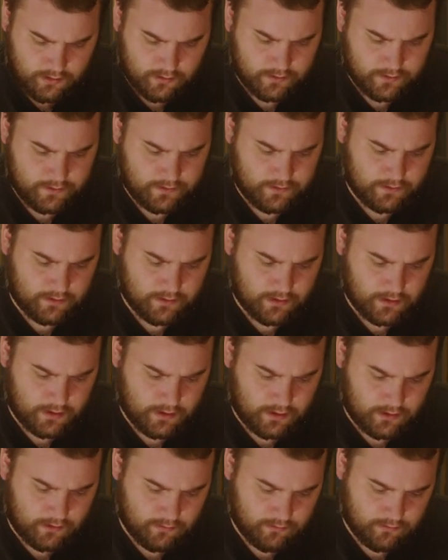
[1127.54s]
Let's
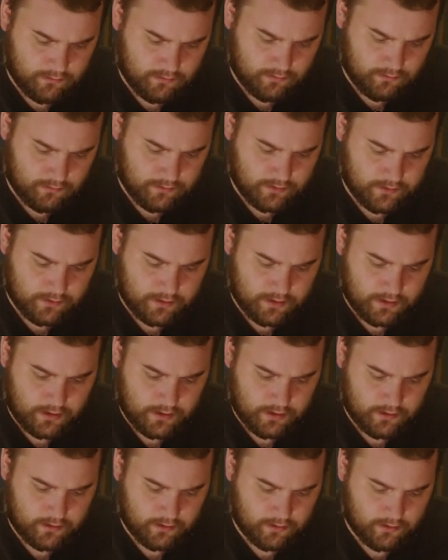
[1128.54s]
see. What are the
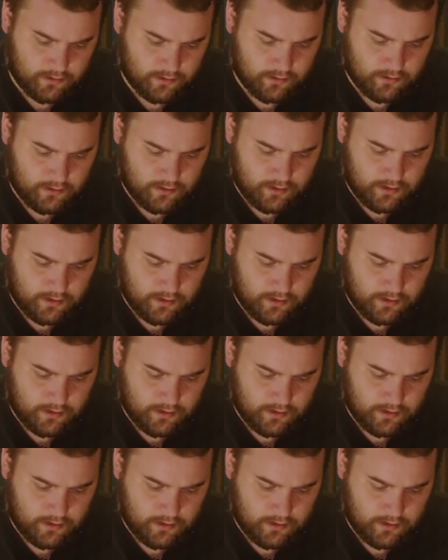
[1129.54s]
other?